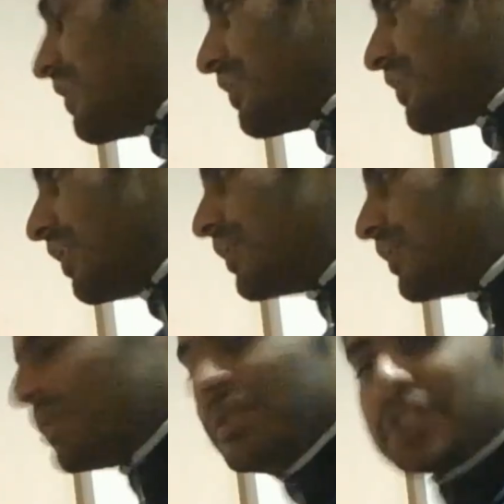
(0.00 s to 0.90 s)
Gold
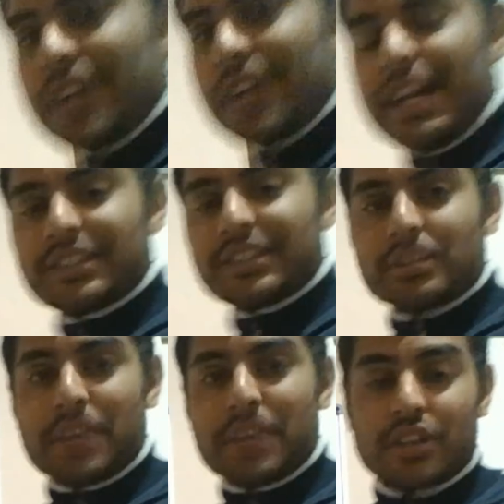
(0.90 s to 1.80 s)
also has a
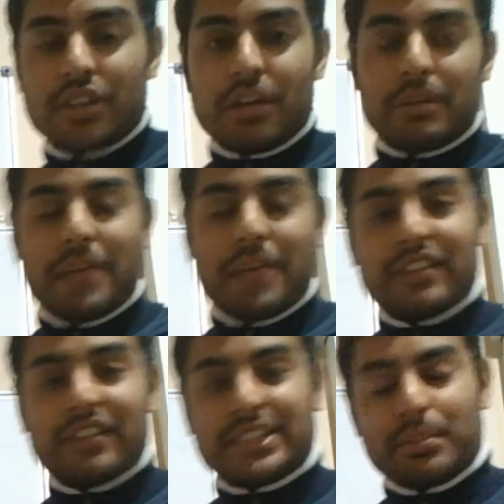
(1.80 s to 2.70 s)
much lower
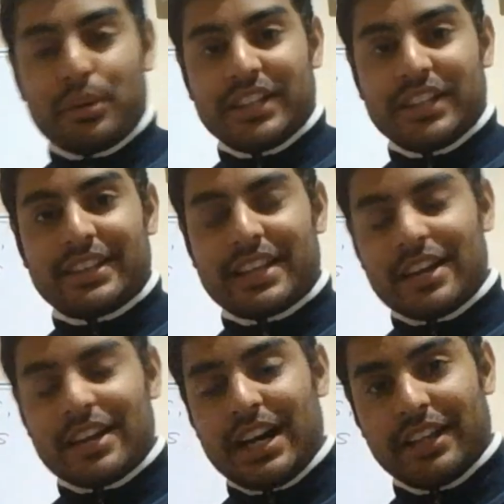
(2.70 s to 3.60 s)
melting point than
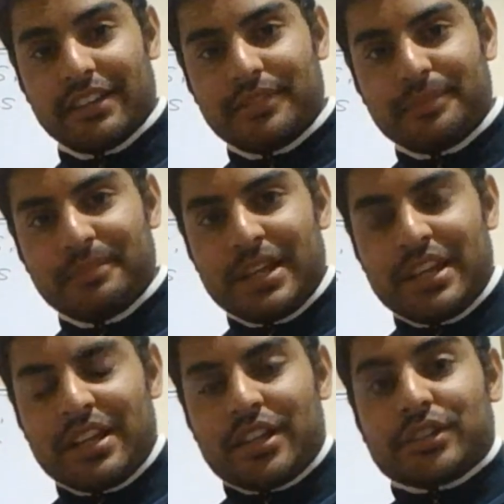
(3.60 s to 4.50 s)
iron.
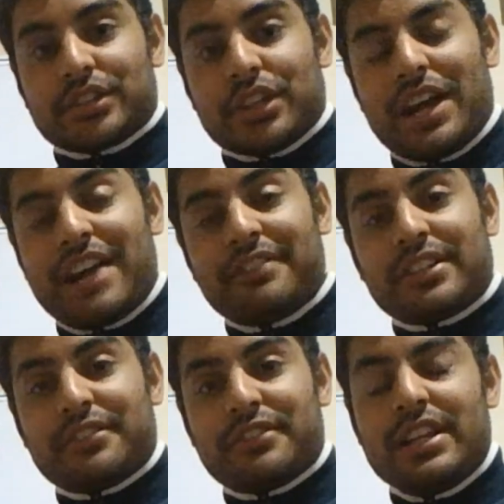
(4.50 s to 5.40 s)
So having a
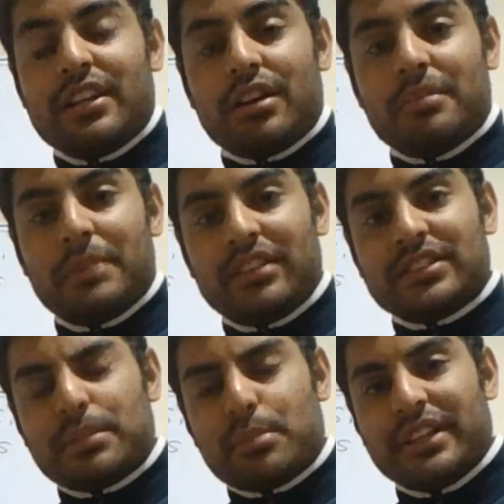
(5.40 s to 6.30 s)
very low
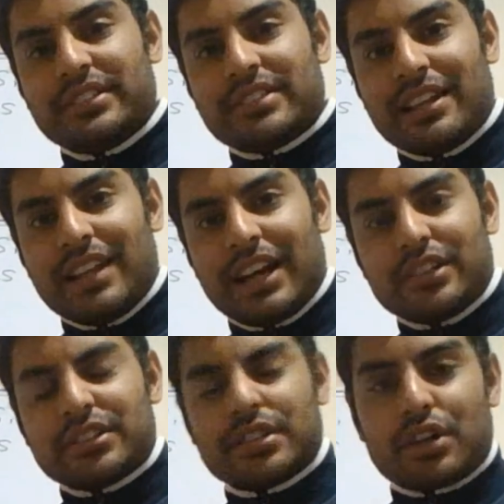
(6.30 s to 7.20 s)
melting point
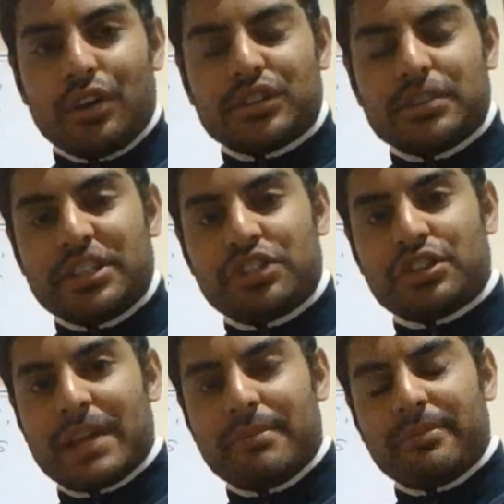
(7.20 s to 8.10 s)
allows the gold to be
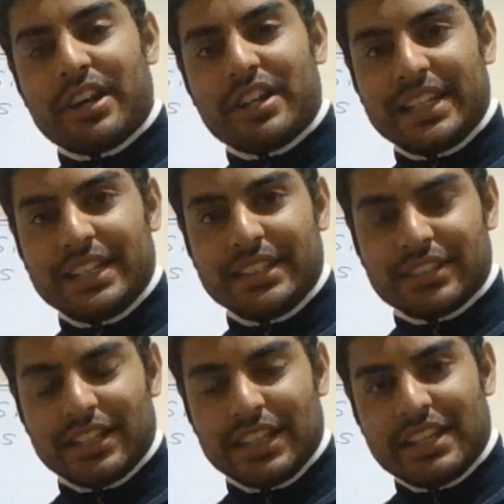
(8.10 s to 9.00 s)
shaped very
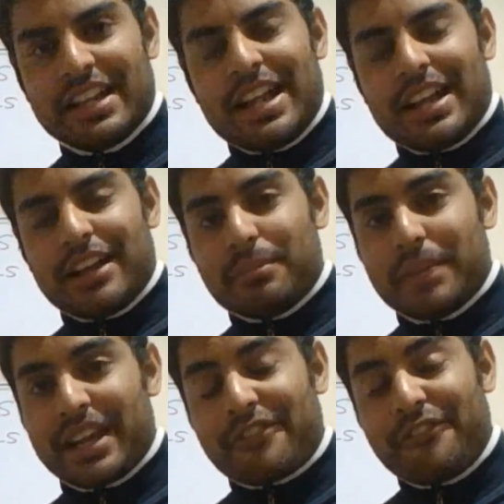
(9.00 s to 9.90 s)
easily and
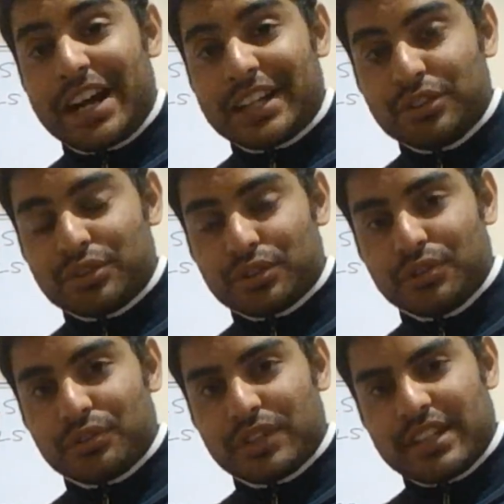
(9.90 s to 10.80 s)
make fine
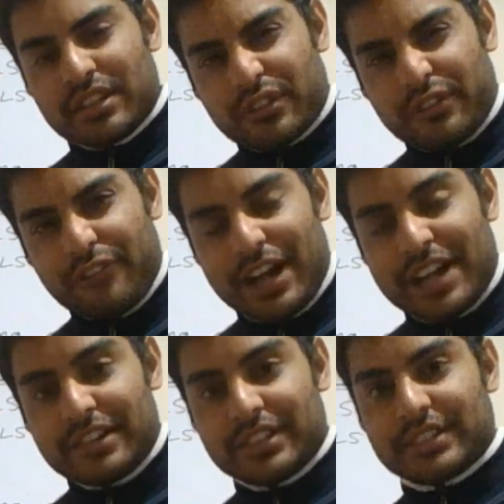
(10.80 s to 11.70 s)
jewelry, those
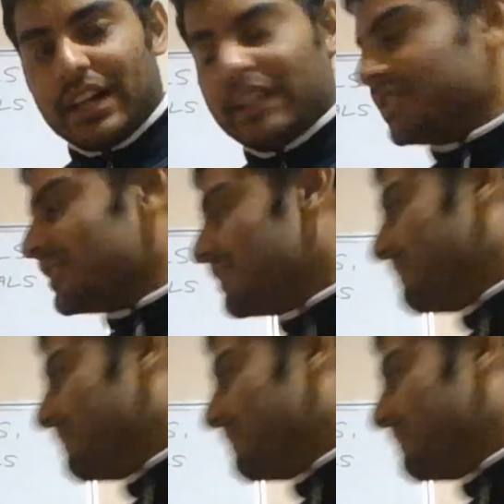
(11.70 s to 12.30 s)
fine designs.